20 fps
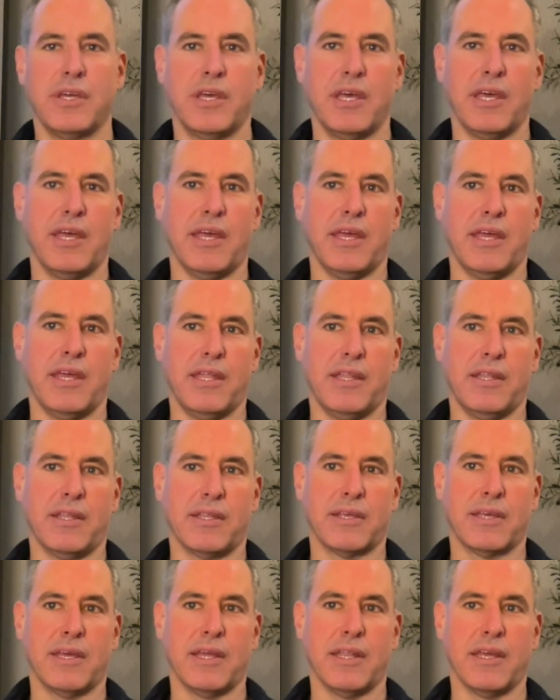
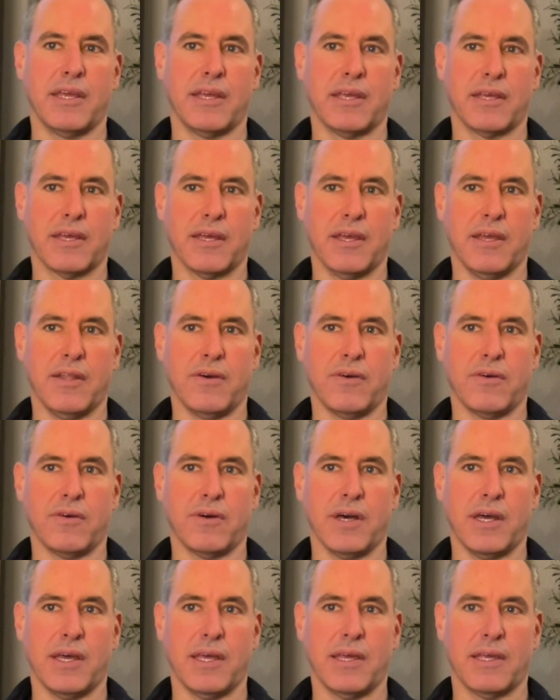in getting
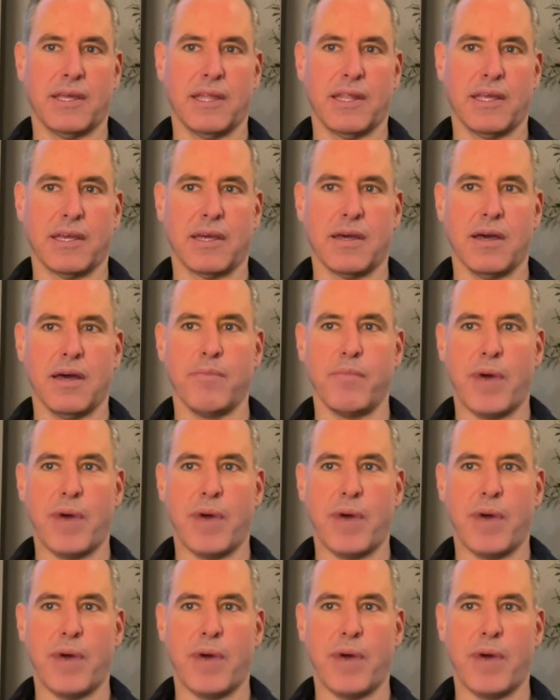a